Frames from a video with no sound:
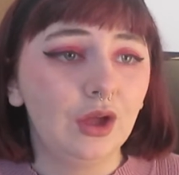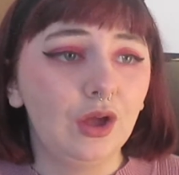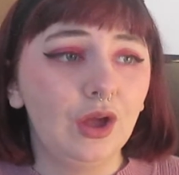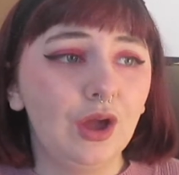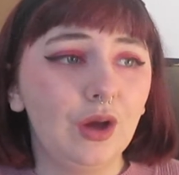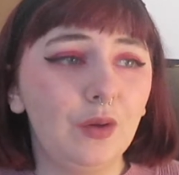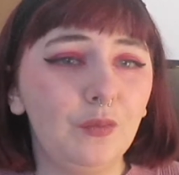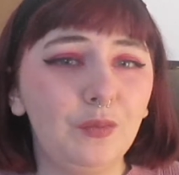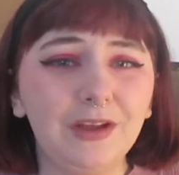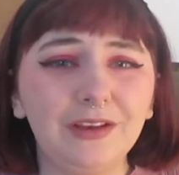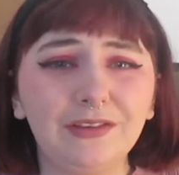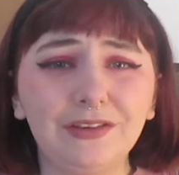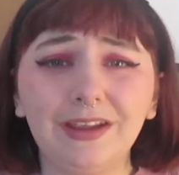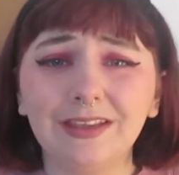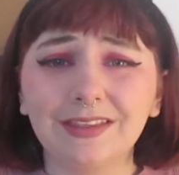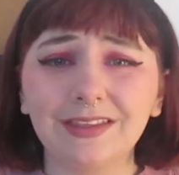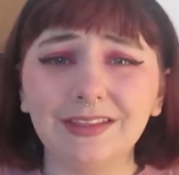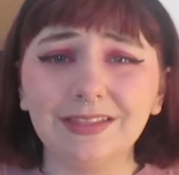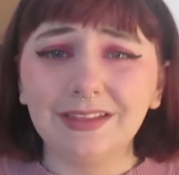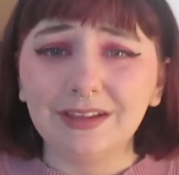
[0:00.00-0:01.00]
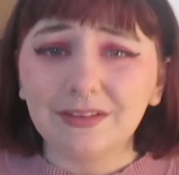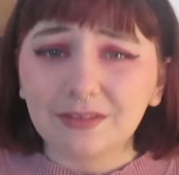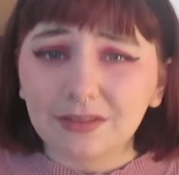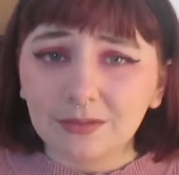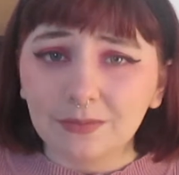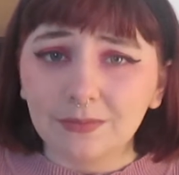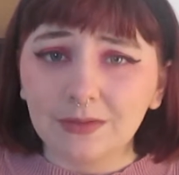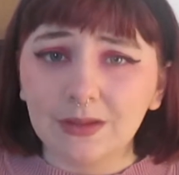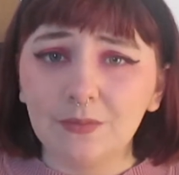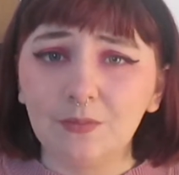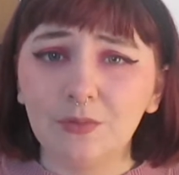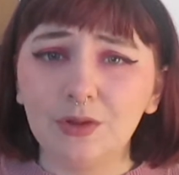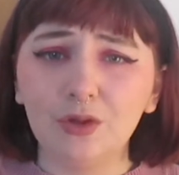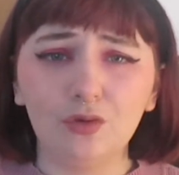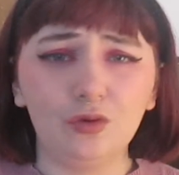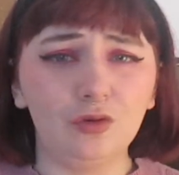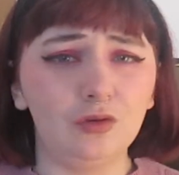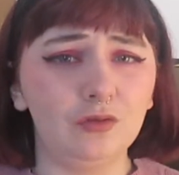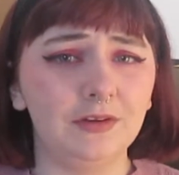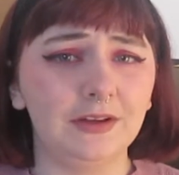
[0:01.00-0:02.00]
Which, isn't that something we
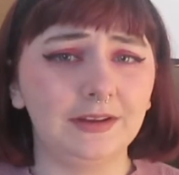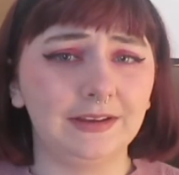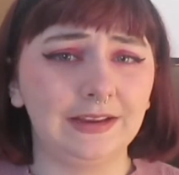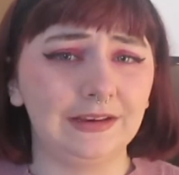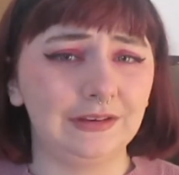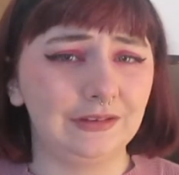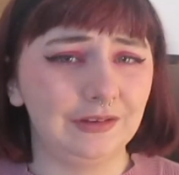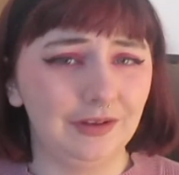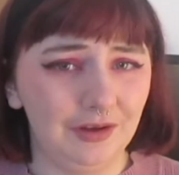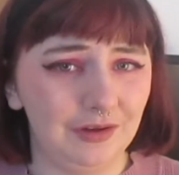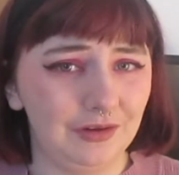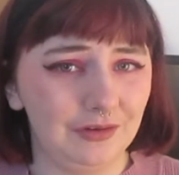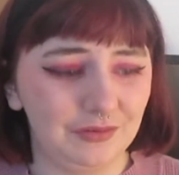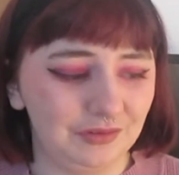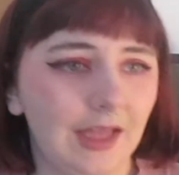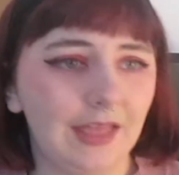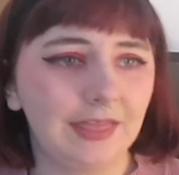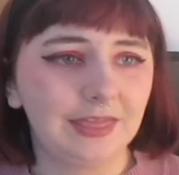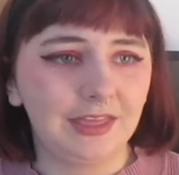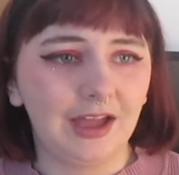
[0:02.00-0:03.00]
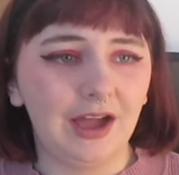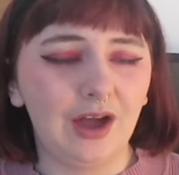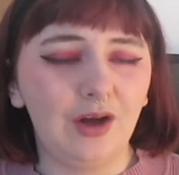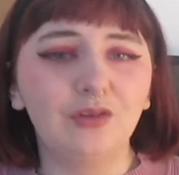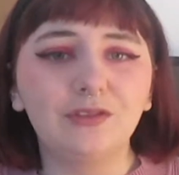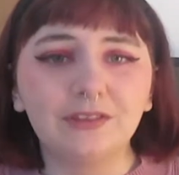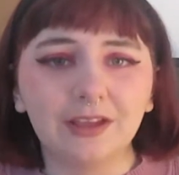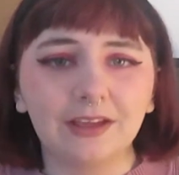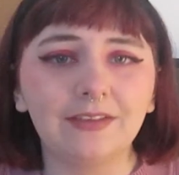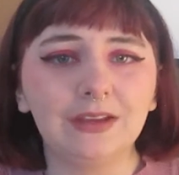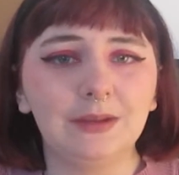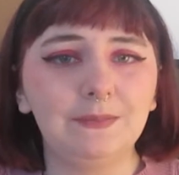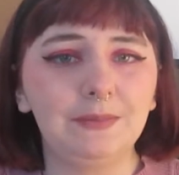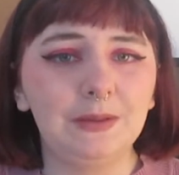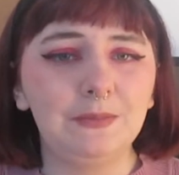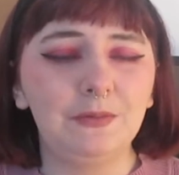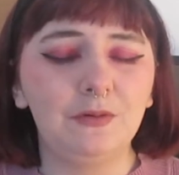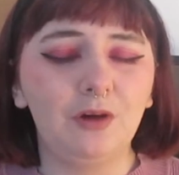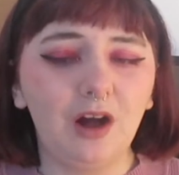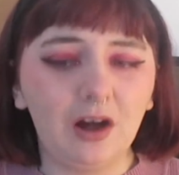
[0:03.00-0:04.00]
already know? That autistic
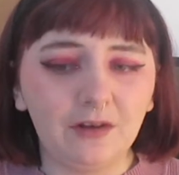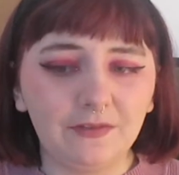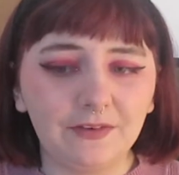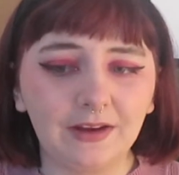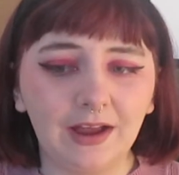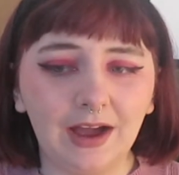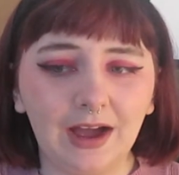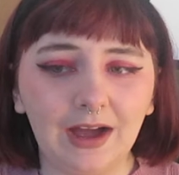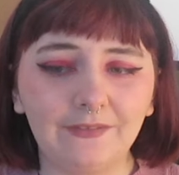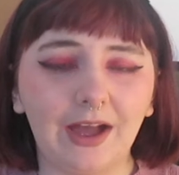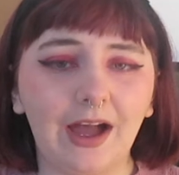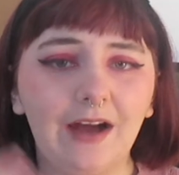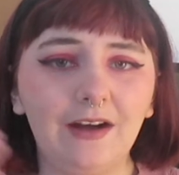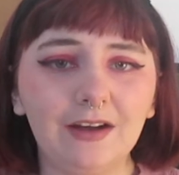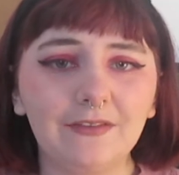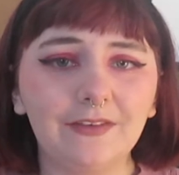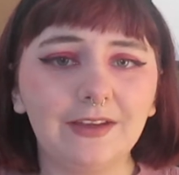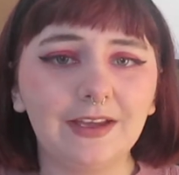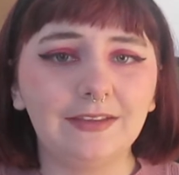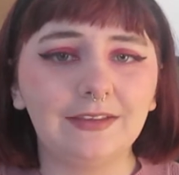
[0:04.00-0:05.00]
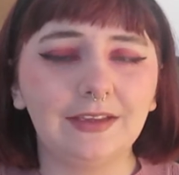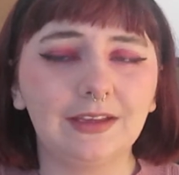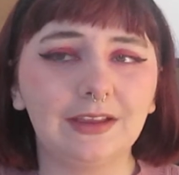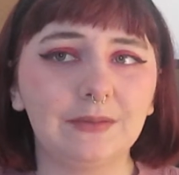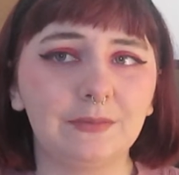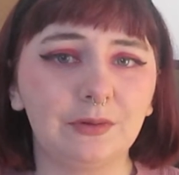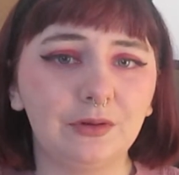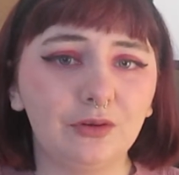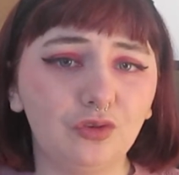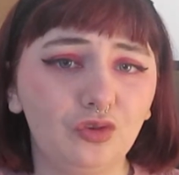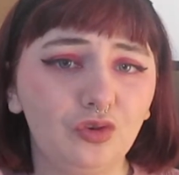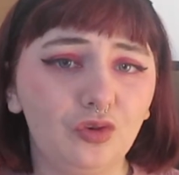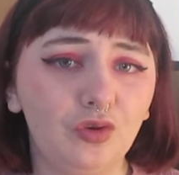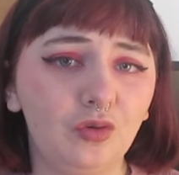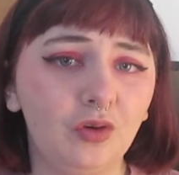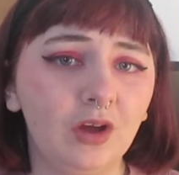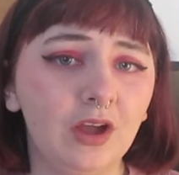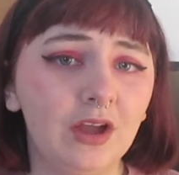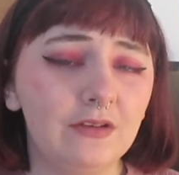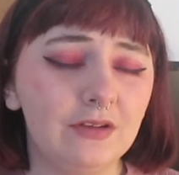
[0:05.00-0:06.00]
people often have elevated
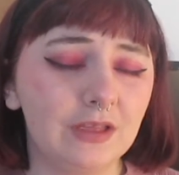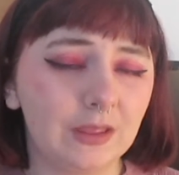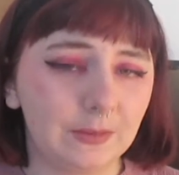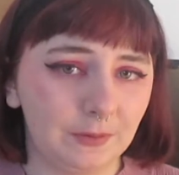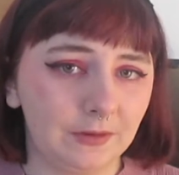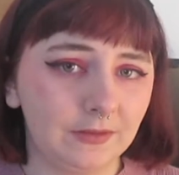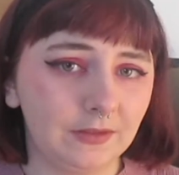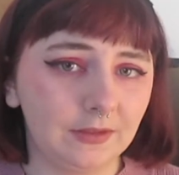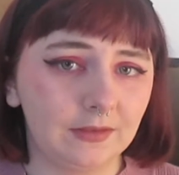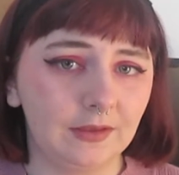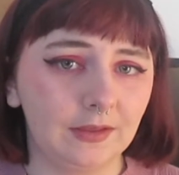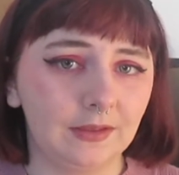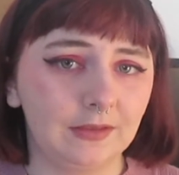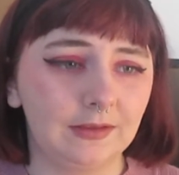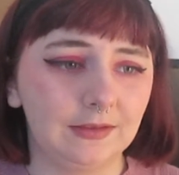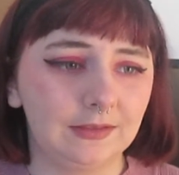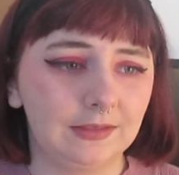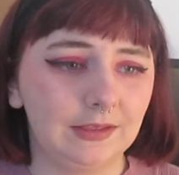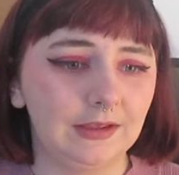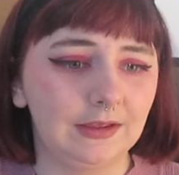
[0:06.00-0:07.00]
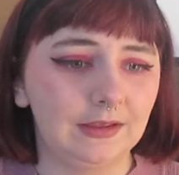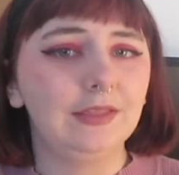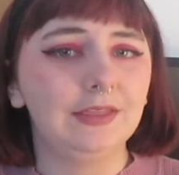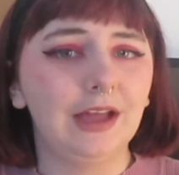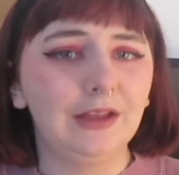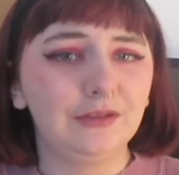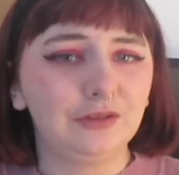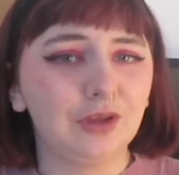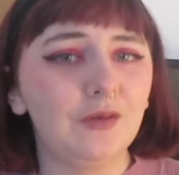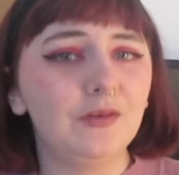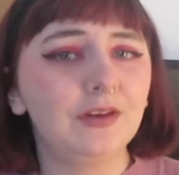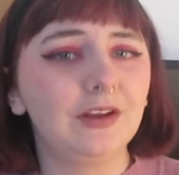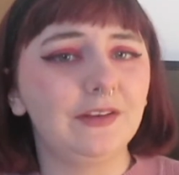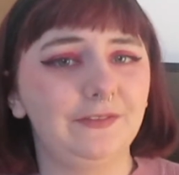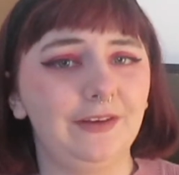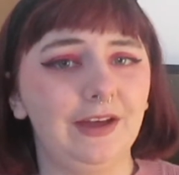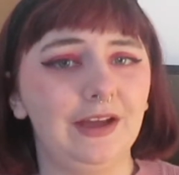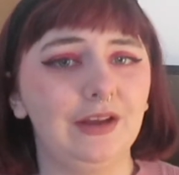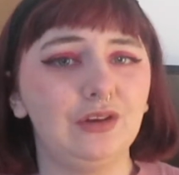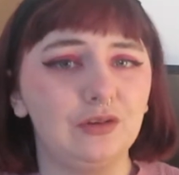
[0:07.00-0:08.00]
emotional responses to things that don't
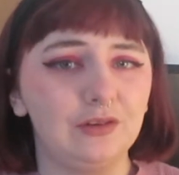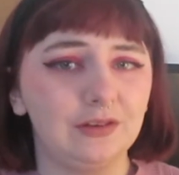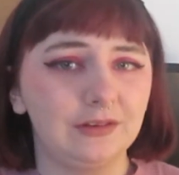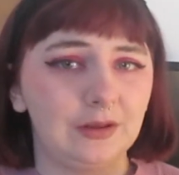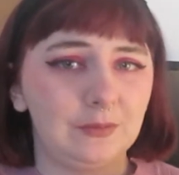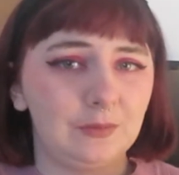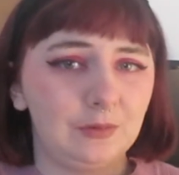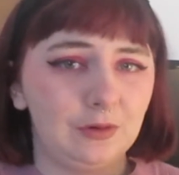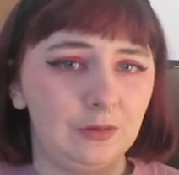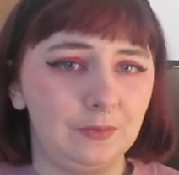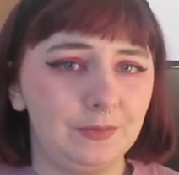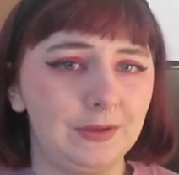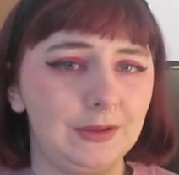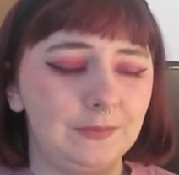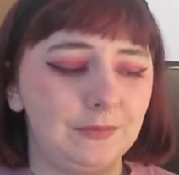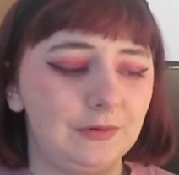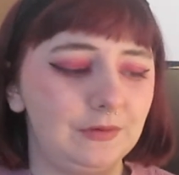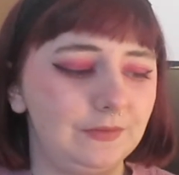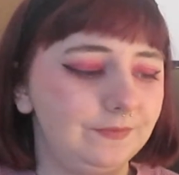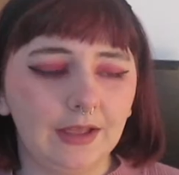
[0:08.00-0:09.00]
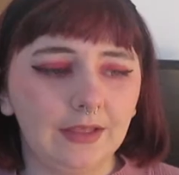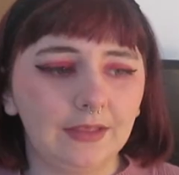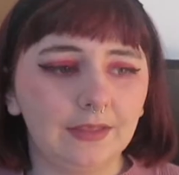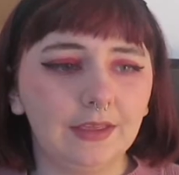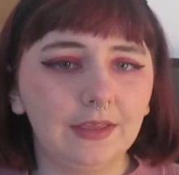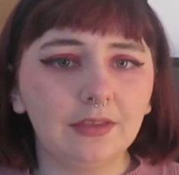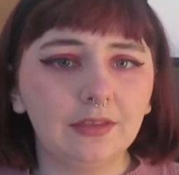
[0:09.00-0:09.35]
affect neurotypical people. This